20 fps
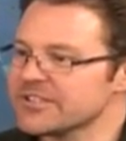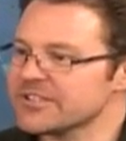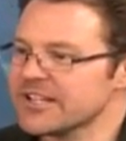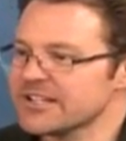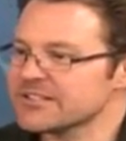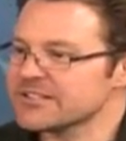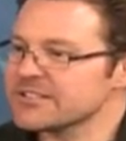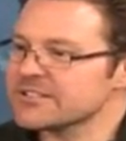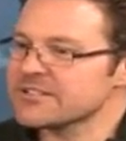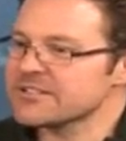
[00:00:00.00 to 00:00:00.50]
it
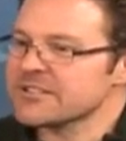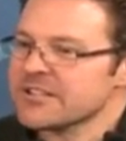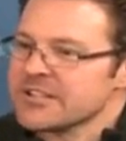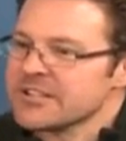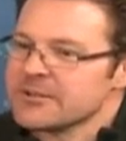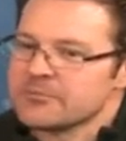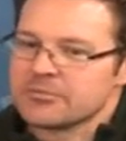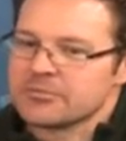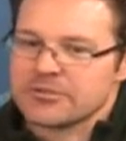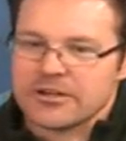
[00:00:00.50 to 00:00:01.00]
takes its
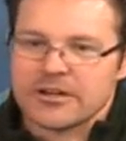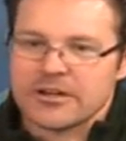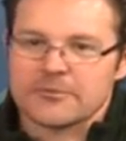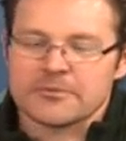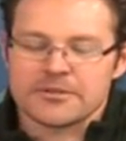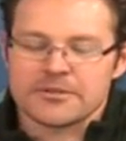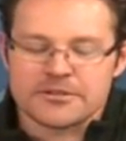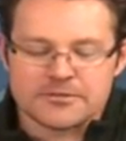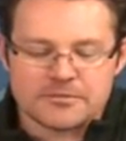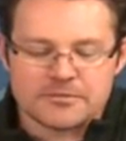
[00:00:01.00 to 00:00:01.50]

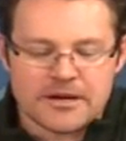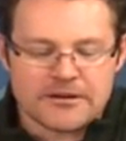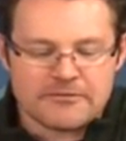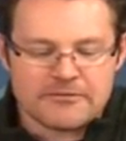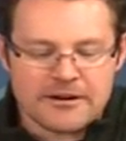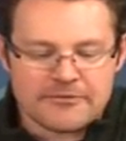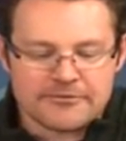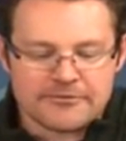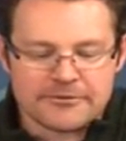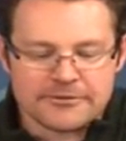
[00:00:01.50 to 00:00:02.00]
parameters by
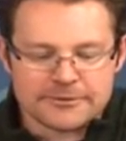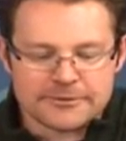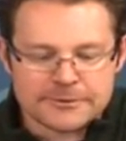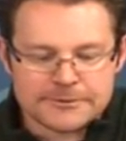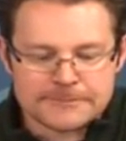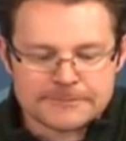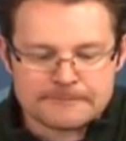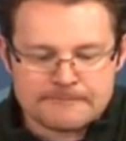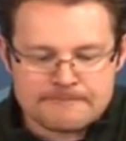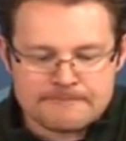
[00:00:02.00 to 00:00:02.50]

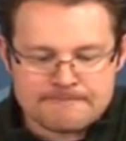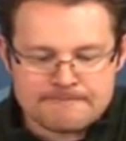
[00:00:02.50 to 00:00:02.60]
reference.